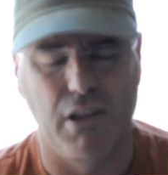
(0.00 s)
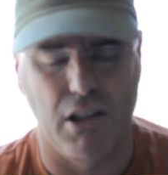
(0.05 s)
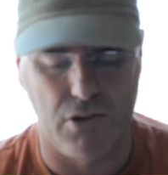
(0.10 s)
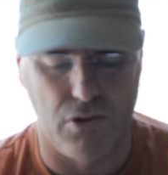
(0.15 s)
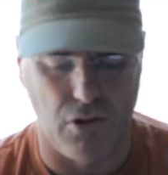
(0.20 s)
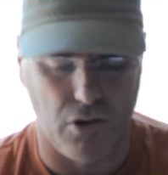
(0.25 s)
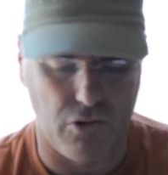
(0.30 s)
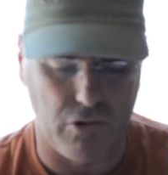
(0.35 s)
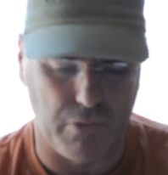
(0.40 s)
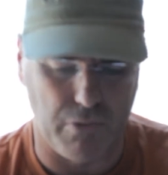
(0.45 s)

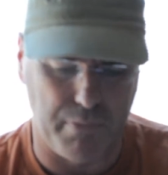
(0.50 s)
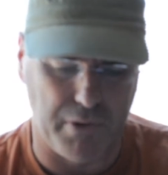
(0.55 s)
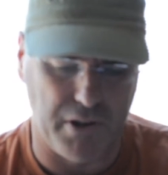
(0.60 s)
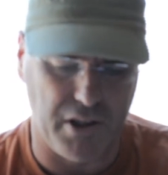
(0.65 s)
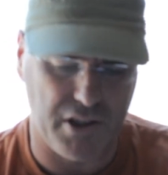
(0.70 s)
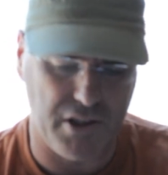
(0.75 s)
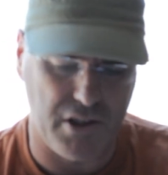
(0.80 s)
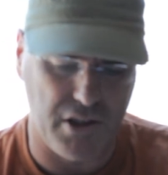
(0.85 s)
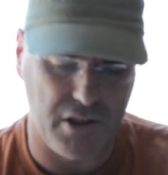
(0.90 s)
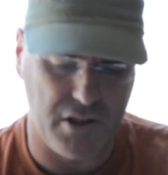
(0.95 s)
that's not a good
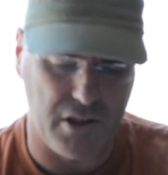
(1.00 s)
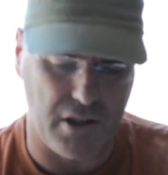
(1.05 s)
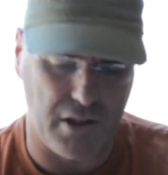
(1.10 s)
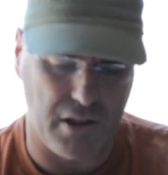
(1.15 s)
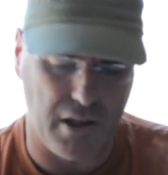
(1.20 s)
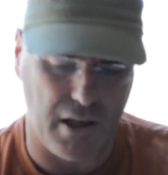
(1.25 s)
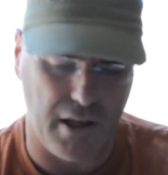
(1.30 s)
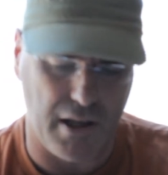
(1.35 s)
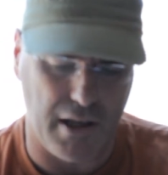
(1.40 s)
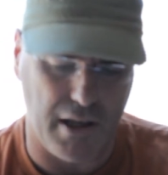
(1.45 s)
prediction, is it?
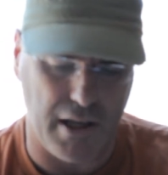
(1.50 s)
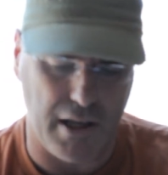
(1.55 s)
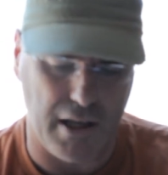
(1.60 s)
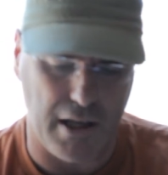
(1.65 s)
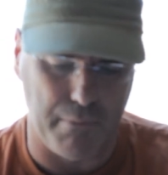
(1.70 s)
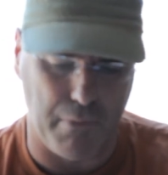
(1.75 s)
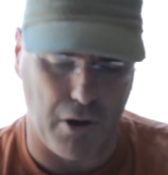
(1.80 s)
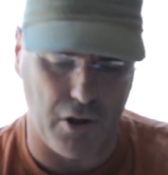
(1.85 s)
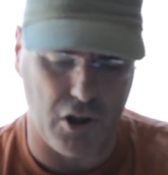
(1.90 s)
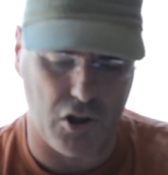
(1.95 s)
Uh,
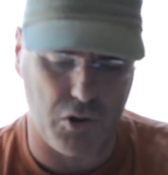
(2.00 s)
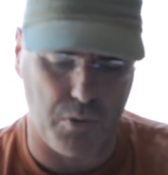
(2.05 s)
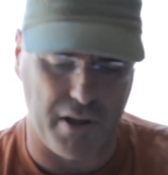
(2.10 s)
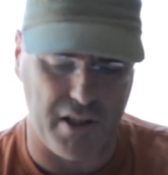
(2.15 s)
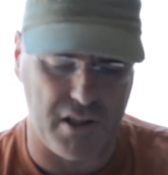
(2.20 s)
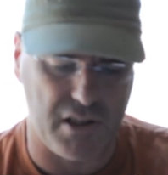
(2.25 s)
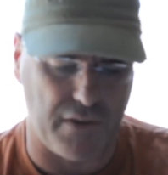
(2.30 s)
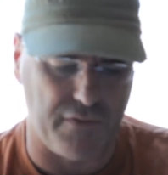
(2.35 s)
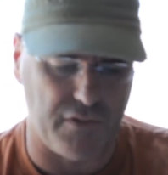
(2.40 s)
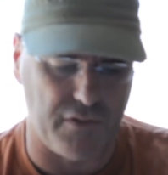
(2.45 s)
and by the
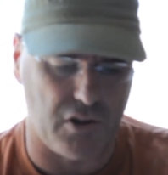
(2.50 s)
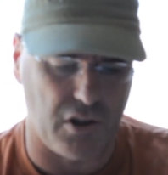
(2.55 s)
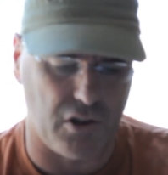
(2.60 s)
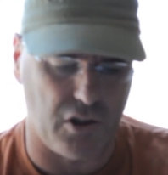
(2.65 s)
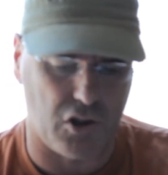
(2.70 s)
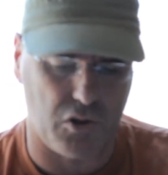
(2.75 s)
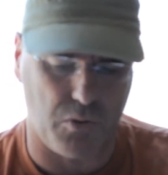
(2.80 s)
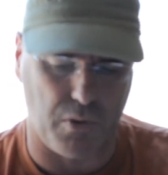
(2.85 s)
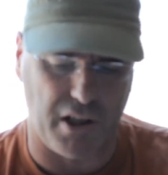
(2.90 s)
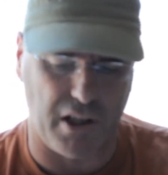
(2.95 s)
27th to
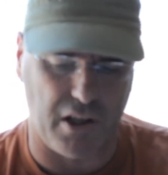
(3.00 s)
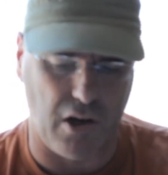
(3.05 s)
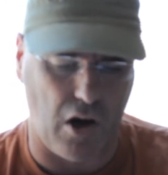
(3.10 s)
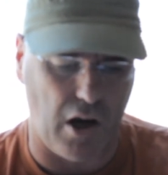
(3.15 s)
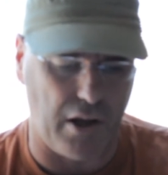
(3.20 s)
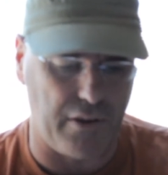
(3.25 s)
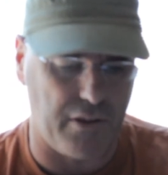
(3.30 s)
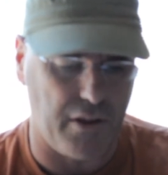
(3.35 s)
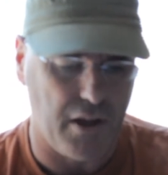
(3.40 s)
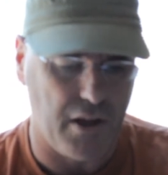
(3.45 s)
the
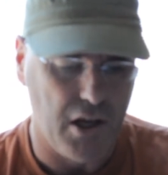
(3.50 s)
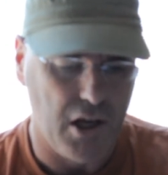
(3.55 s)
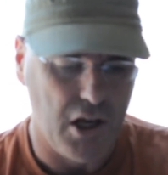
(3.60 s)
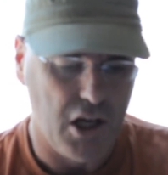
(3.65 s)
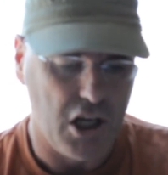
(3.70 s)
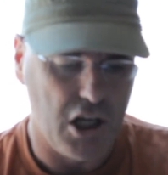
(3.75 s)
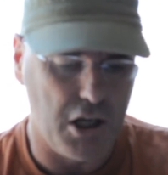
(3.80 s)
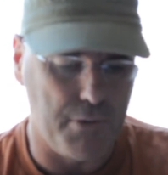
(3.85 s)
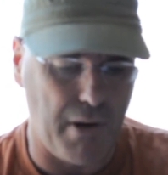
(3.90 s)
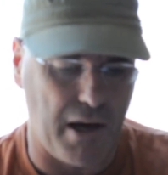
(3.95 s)
29th,
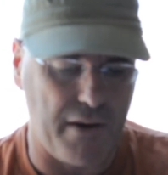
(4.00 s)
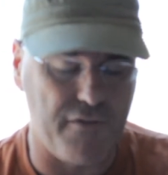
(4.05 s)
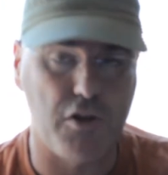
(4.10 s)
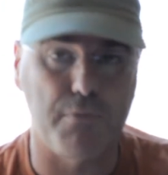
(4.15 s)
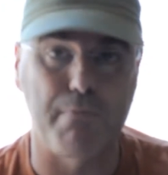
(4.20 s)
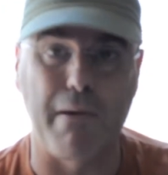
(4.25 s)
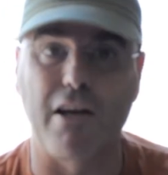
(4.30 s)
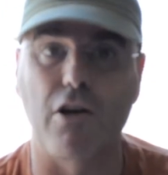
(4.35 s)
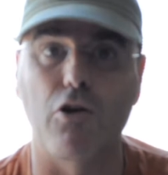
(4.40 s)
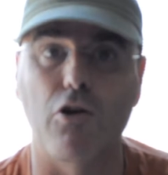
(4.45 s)
you may have
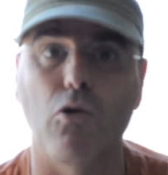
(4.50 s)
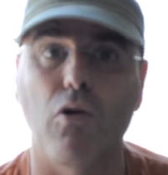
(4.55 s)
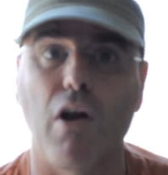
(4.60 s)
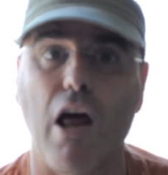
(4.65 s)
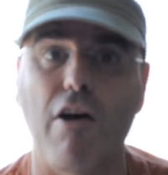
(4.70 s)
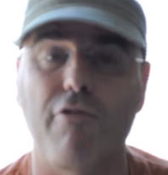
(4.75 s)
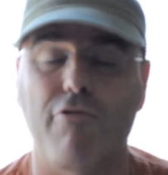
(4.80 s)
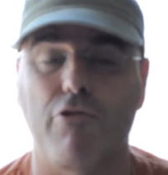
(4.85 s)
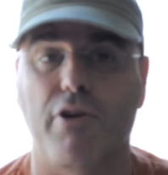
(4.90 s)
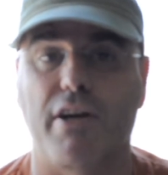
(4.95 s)
spent it all
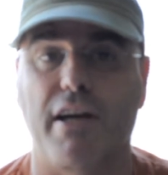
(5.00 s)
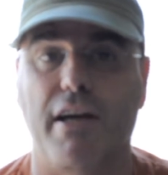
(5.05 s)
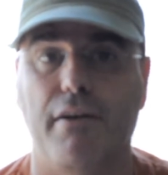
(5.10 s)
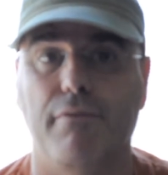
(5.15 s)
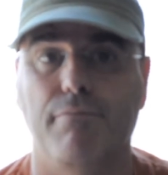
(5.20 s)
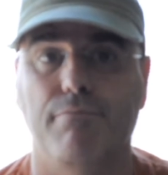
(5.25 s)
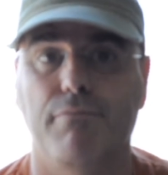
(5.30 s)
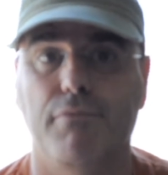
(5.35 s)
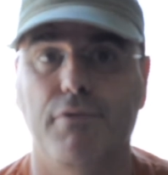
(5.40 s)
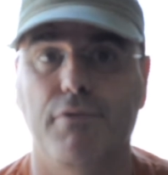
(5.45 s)
over
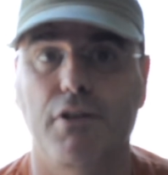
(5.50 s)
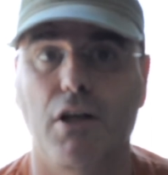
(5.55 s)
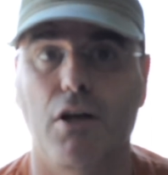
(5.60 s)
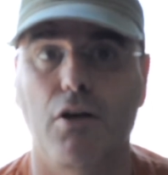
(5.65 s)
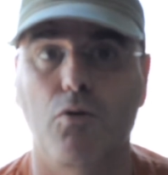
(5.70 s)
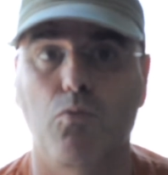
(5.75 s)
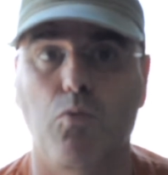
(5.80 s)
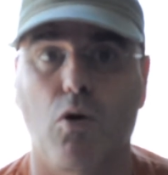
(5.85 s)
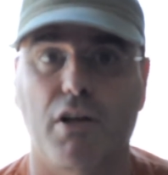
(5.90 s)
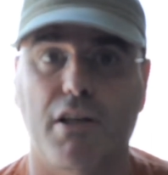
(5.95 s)
again.
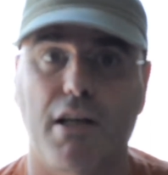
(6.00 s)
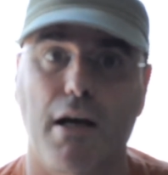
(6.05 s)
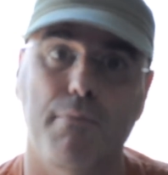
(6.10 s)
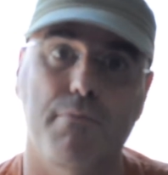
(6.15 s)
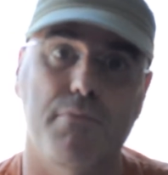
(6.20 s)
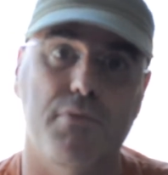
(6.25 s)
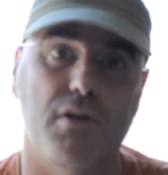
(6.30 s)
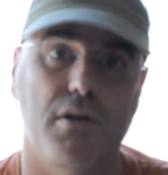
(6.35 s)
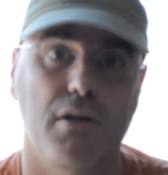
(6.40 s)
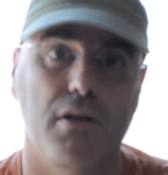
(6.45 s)
So what
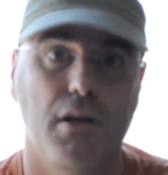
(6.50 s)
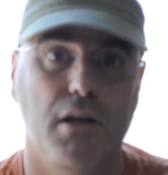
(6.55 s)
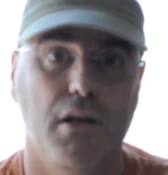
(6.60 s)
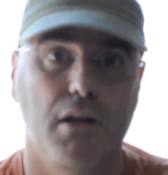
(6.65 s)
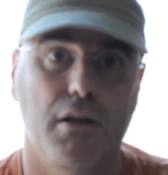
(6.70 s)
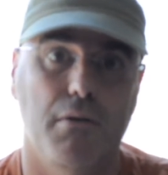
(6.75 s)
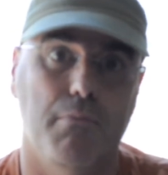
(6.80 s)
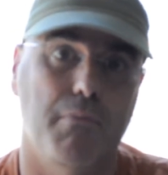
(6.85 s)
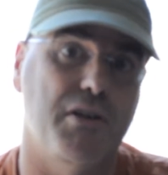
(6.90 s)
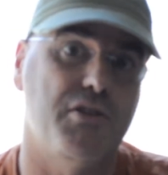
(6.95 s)
comes
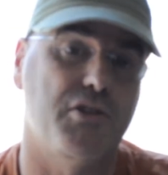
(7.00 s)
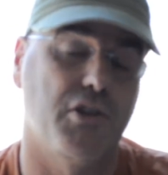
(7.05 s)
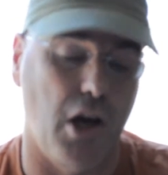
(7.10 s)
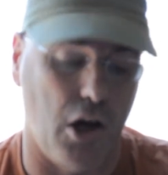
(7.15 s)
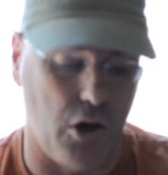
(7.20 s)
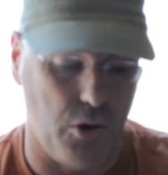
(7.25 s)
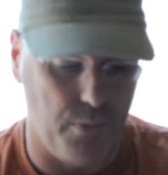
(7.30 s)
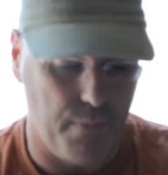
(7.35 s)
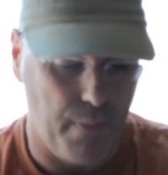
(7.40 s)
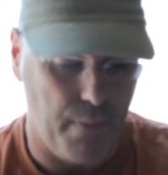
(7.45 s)
must
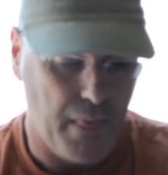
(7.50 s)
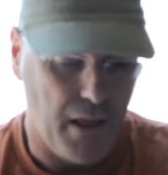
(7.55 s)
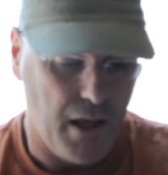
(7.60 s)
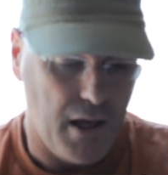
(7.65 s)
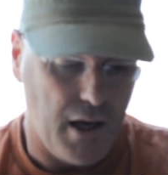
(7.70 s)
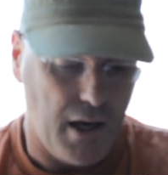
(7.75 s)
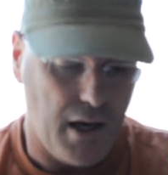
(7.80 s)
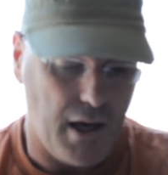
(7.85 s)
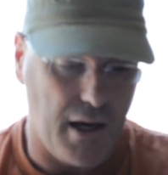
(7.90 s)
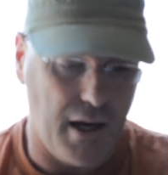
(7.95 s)
go.
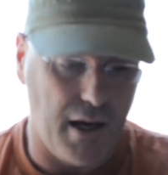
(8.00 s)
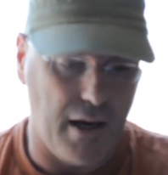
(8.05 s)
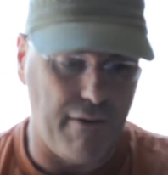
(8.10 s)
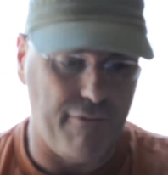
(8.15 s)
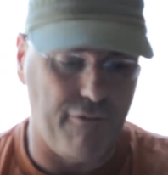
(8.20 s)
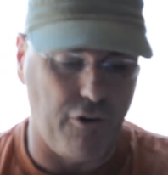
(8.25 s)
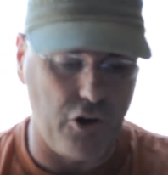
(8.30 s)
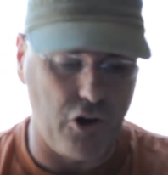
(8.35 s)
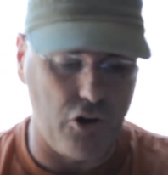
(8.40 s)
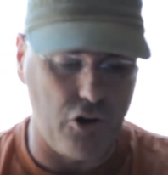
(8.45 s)

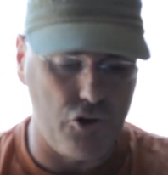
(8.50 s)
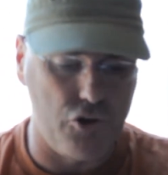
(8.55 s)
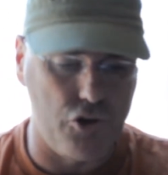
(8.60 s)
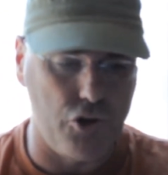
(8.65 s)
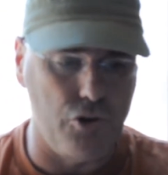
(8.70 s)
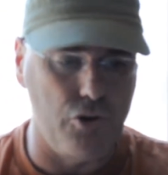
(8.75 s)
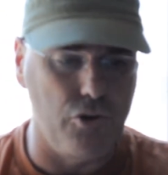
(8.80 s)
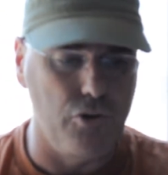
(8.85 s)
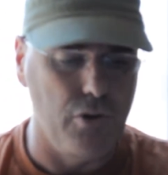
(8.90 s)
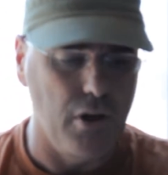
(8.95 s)
Uh, for your
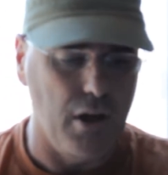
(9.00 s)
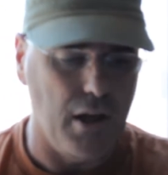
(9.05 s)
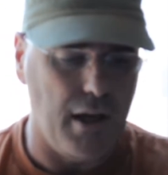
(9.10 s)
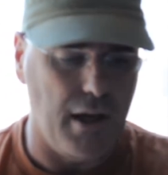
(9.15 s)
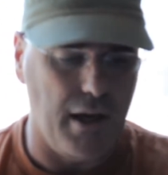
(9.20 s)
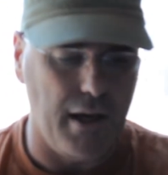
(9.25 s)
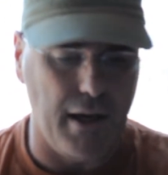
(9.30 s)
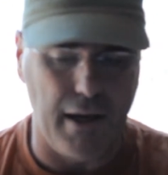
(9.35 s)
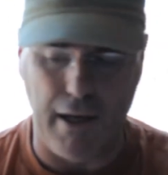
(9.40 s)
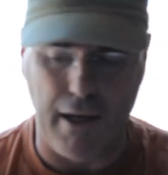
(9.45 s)
June
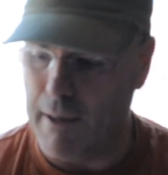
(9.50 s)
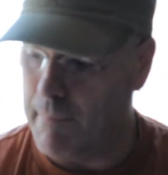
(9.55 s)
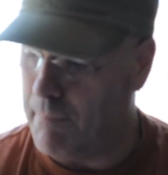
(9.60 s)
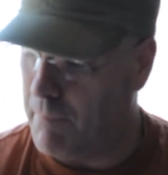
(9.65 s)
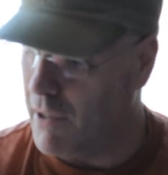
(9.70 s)
uh,